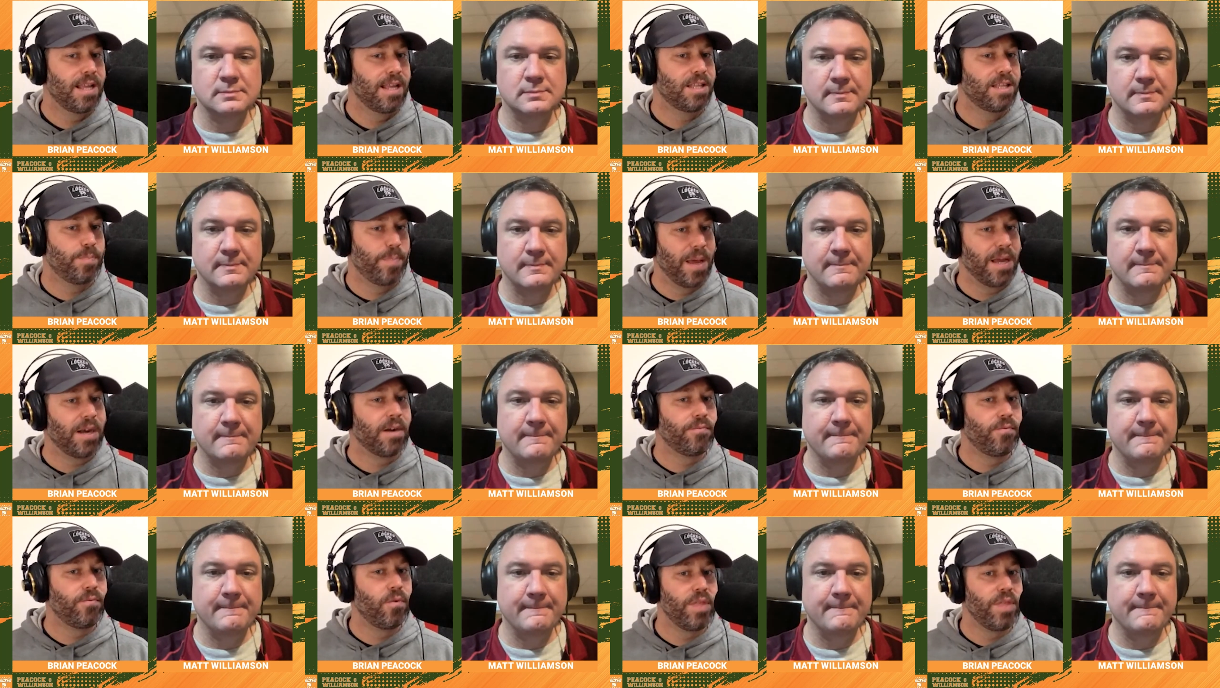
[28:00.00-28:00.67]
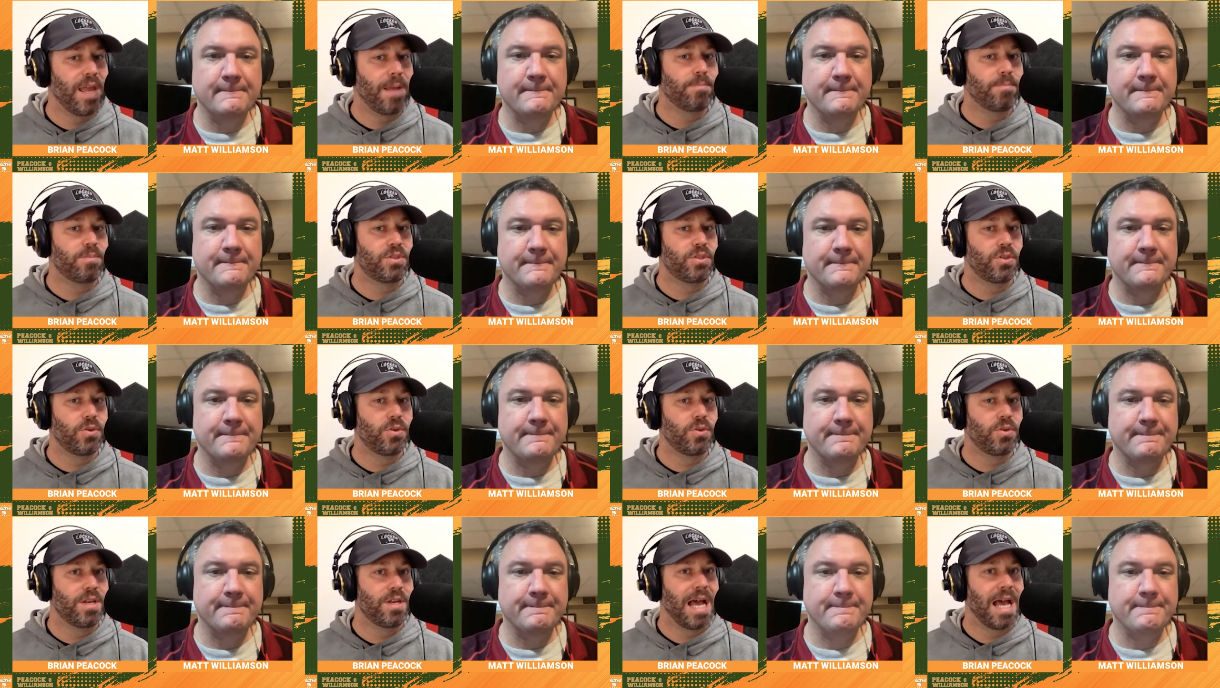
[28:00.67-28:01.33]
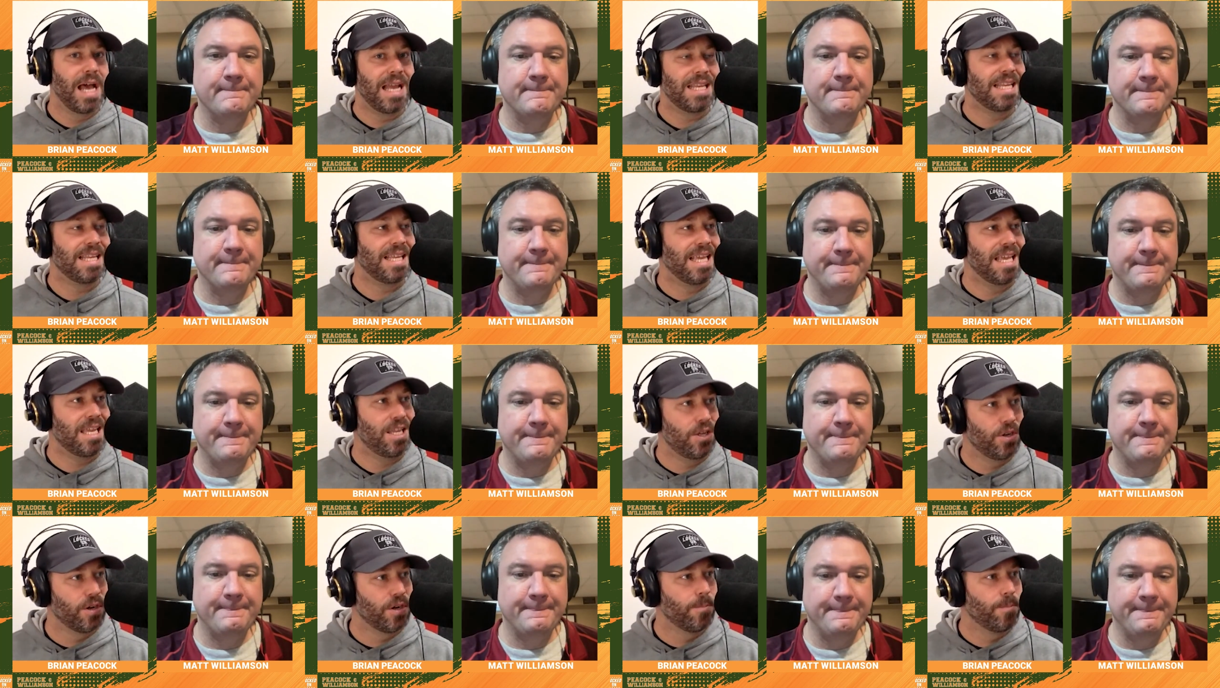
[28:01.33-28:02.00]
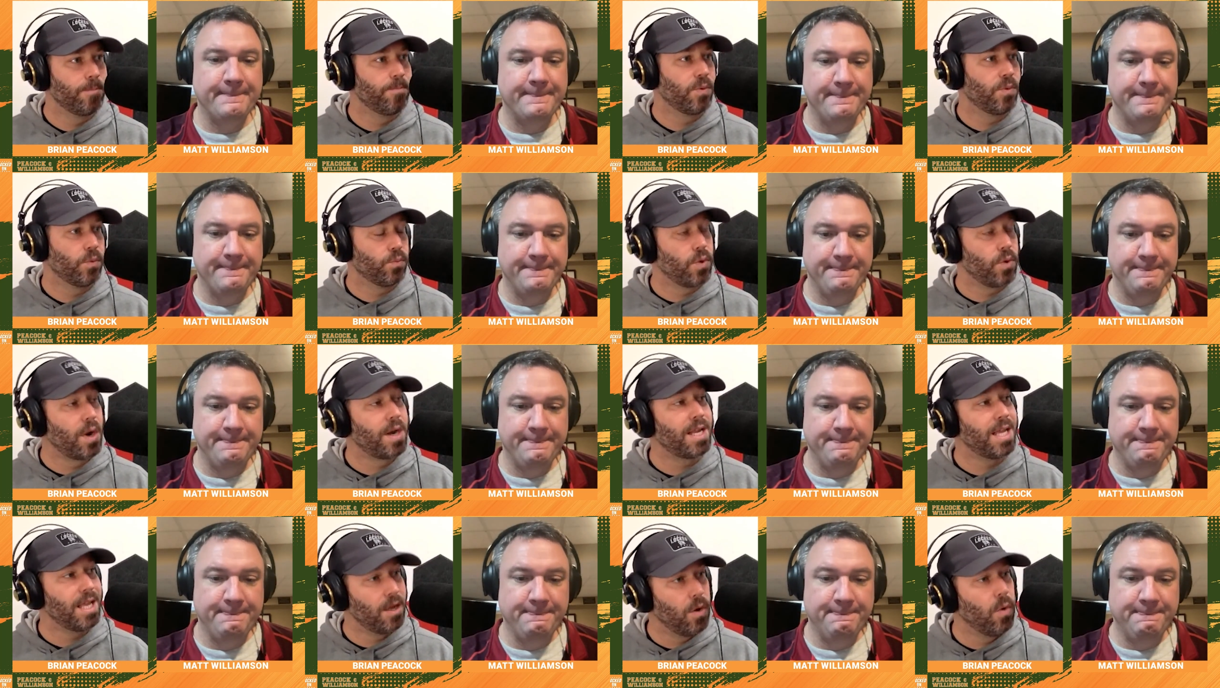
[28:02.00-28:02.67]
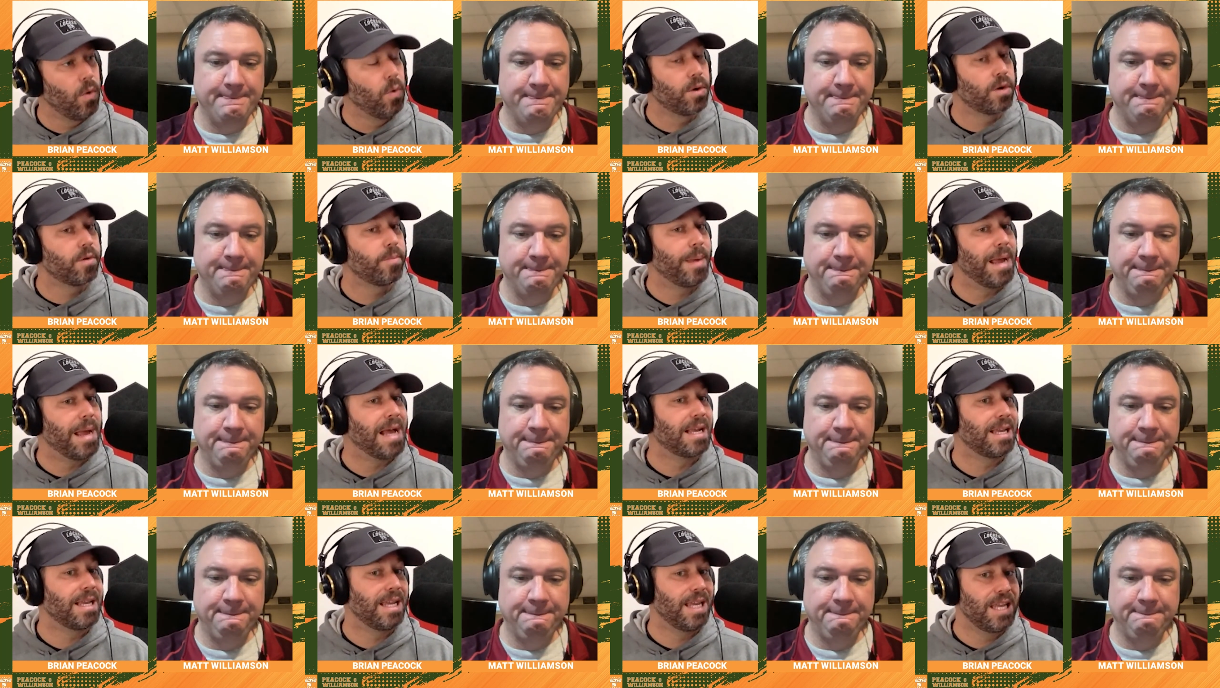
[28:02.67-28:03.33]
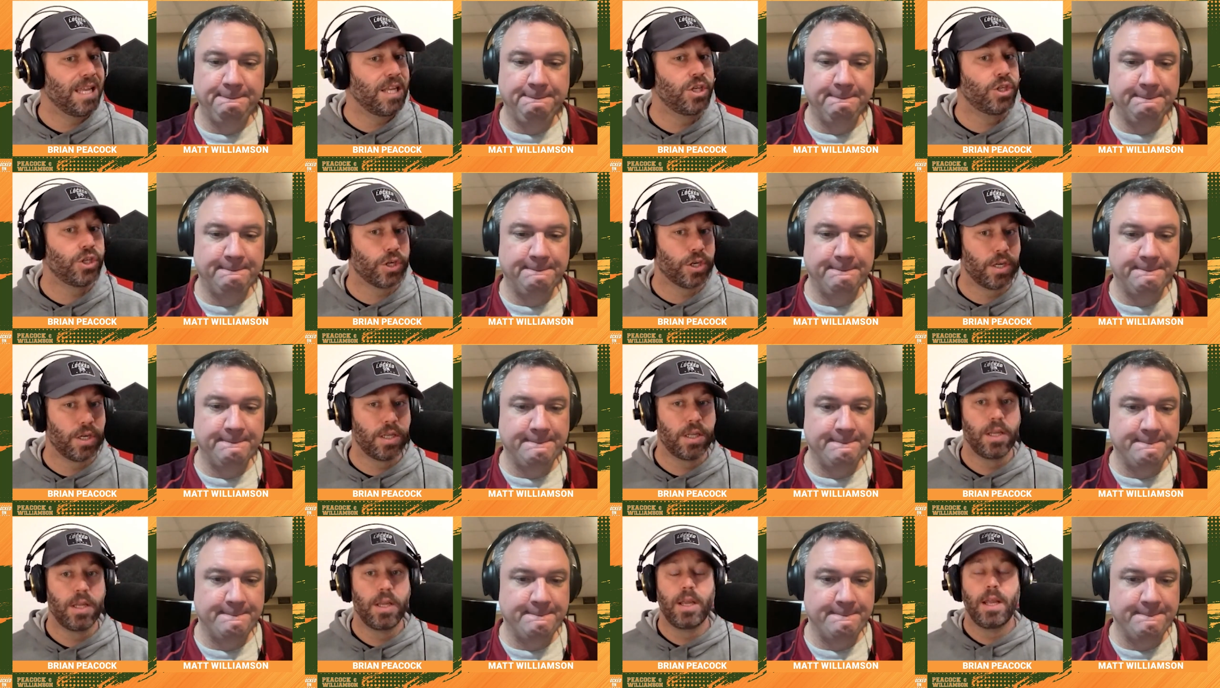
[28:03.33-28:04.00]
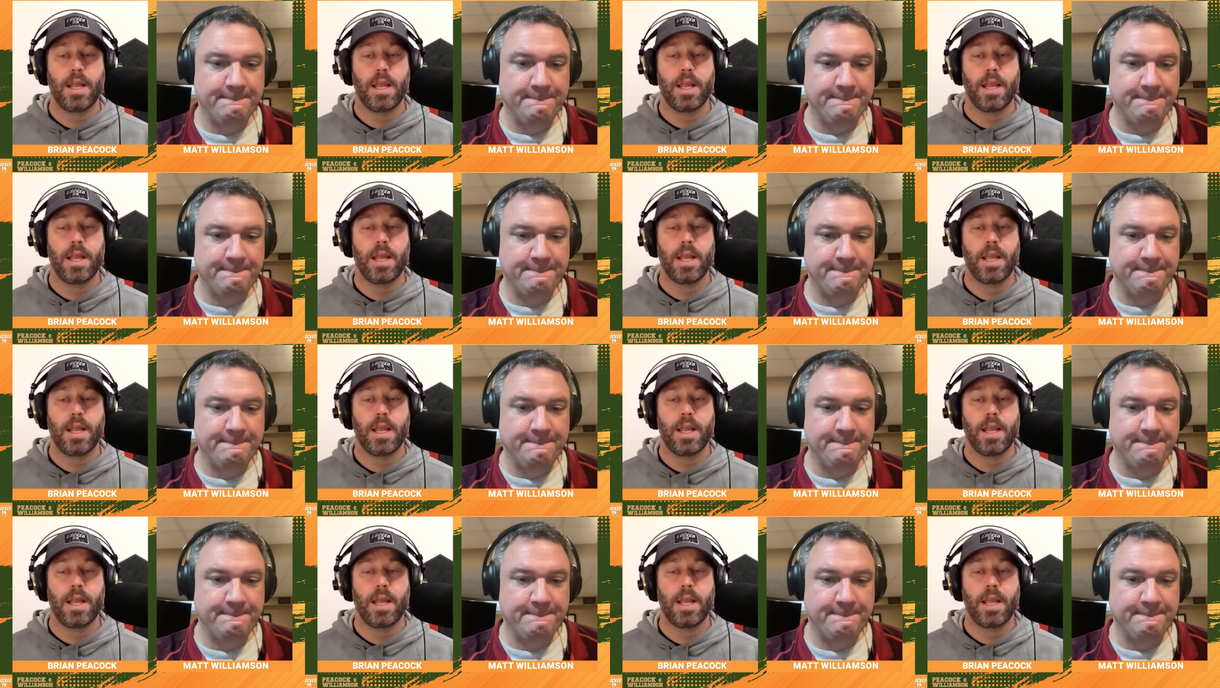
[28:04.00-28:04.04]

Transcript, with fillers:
Speaker 1: it's better for them to not get your running quarterback injured